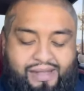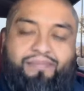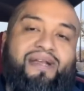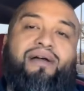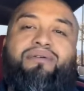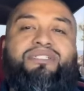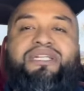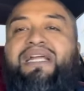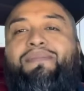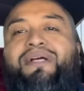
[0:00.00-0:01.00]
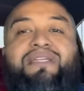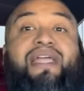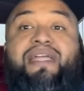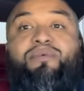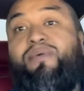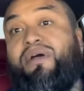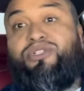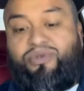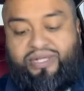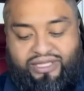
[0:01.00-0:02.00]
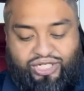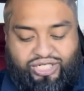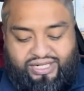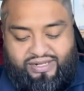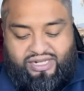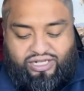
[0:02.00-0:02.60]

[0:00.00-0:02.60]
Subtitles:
But now Jack in the Box said, hey, we want to join this shit.